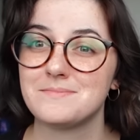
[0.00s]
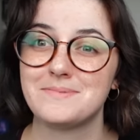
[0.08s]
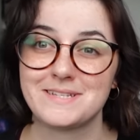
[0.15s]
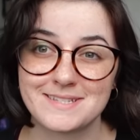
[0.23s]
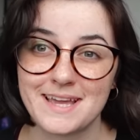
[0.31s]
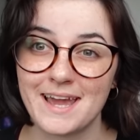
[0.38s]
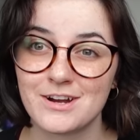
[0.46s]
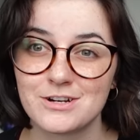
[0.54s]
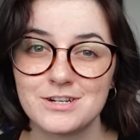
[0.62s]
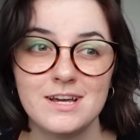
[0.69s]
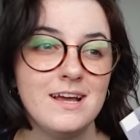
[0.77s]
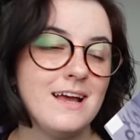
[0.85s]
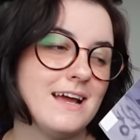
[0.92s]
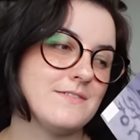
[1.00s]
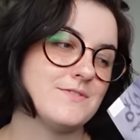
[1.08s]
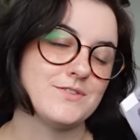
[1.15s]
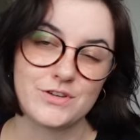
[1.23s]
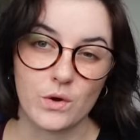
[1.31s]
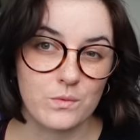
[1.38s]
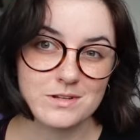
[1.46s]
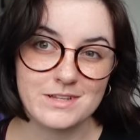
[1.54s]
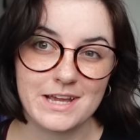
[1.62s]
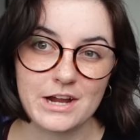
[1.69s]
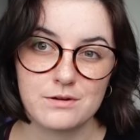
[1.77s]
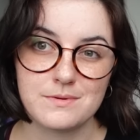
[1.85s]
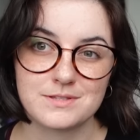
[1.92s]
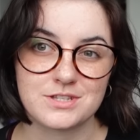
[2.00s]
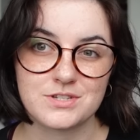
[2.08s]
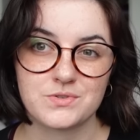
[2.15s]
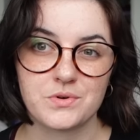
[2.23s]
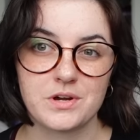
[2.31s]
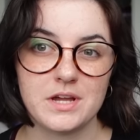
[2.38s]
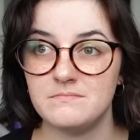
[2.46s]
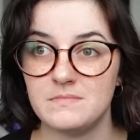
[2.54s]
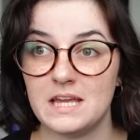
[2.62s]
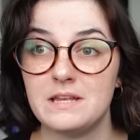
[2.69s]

to be scared and if you don't really care about the story.